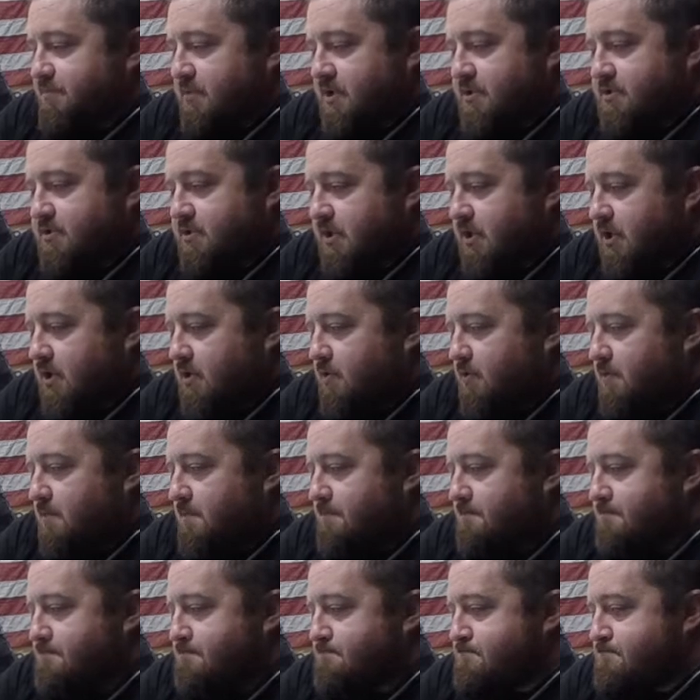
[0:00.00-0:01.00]
months ago.
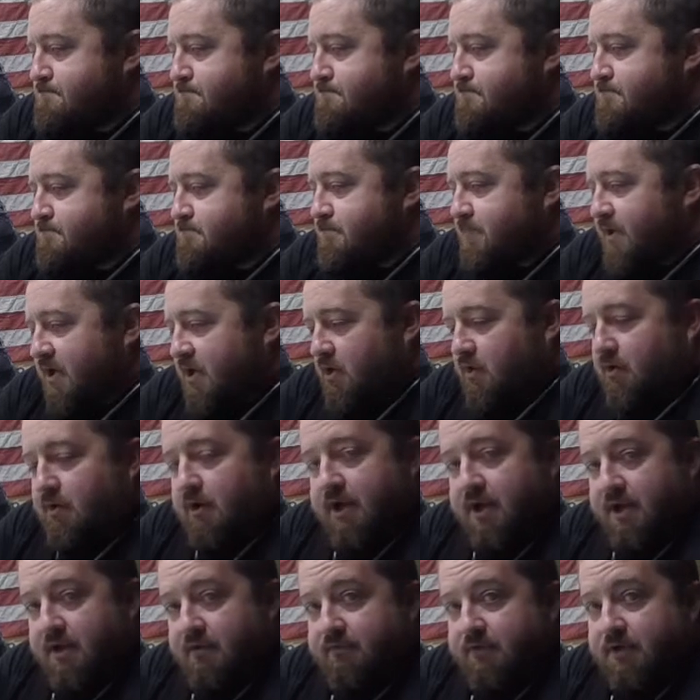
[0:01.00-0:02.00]
They are
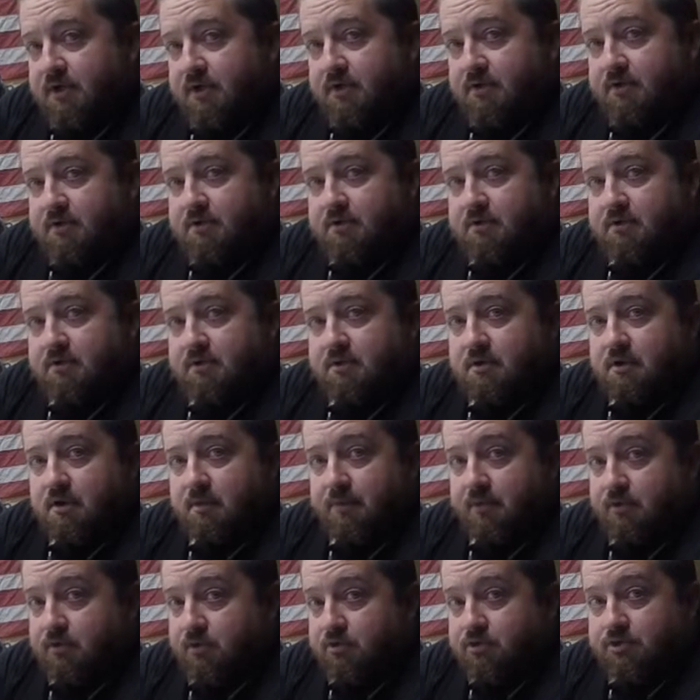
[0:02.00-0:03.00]
heavy. I
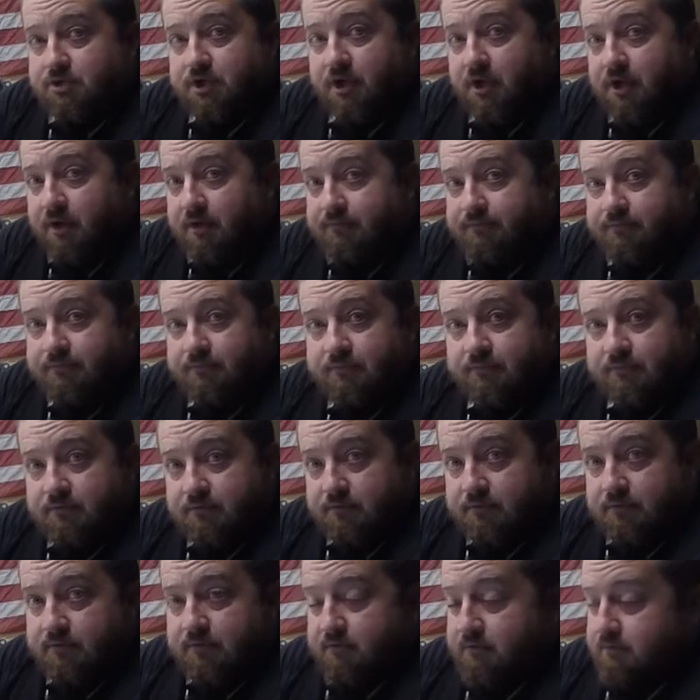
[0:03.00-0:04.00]
mean, they're tough.
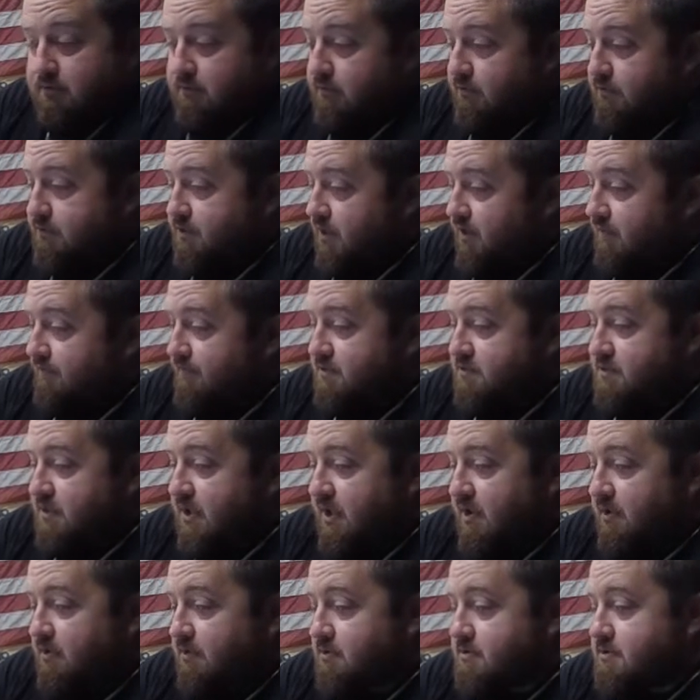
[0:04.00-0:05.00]
They're tough as
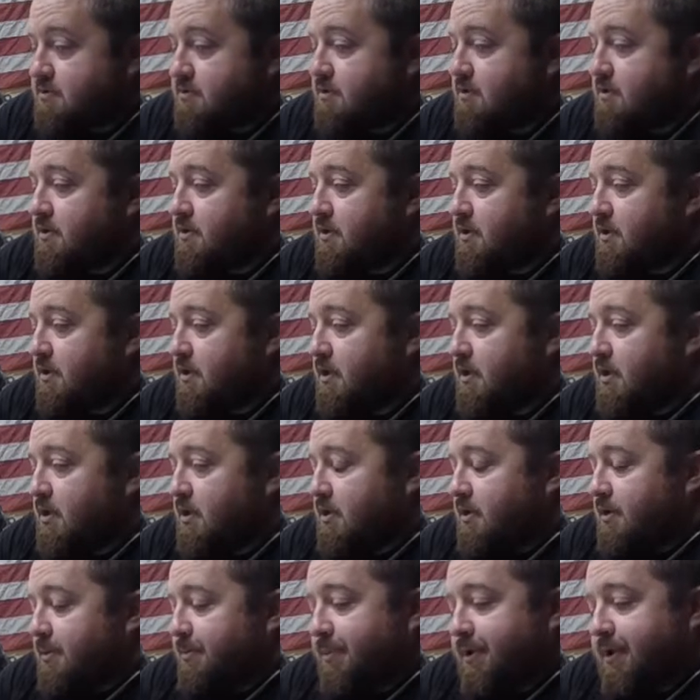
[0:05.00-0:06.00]
nails.
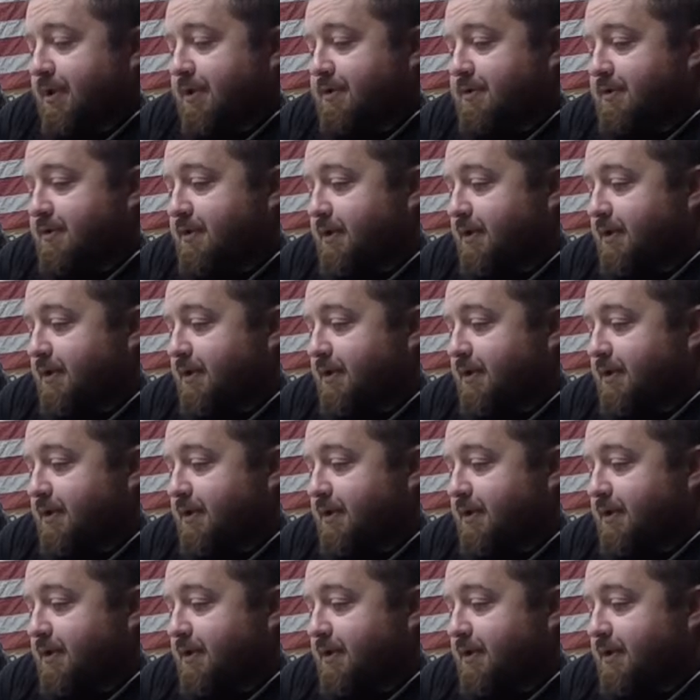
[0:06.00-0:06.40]
But